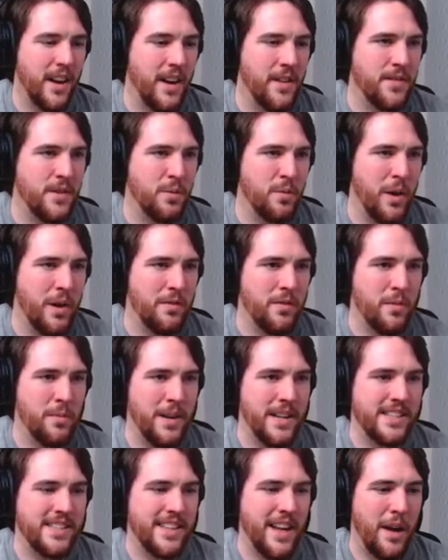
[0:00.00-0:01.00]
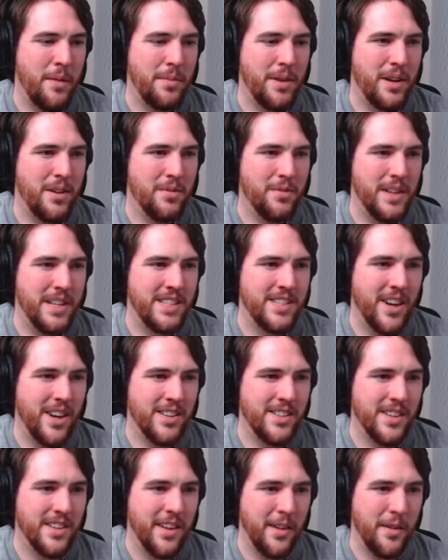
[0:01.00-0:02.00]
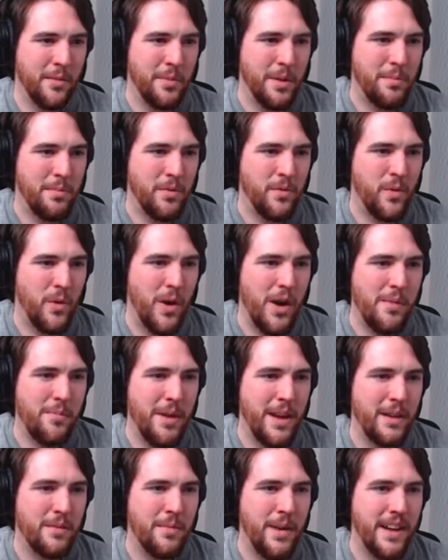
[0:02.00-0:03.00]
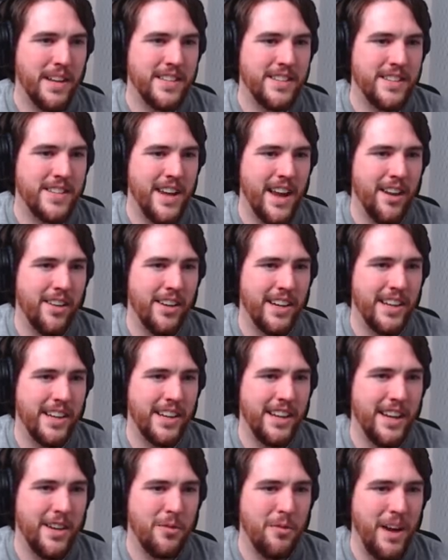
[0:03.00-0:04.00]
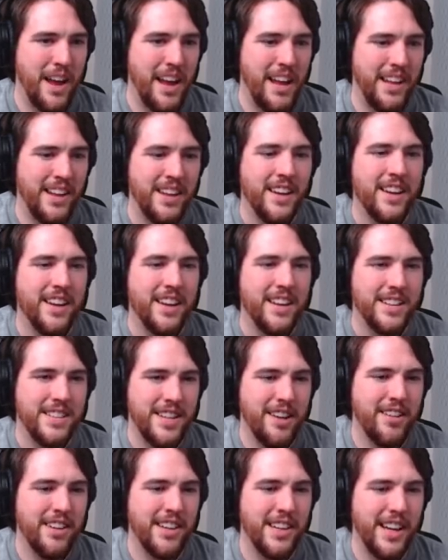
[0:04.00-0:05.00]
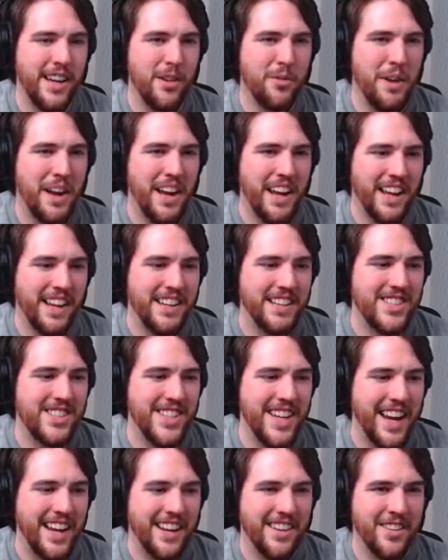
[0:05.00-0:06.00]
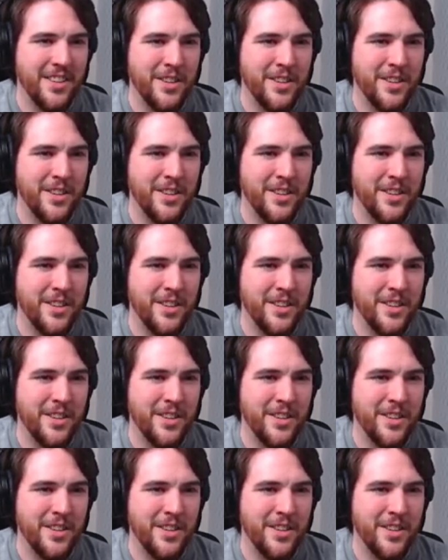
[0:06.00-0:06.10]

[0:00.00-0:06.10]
to wait for my stamina to recharge a little bit before I make my daring getaway. Daring getaway initiated.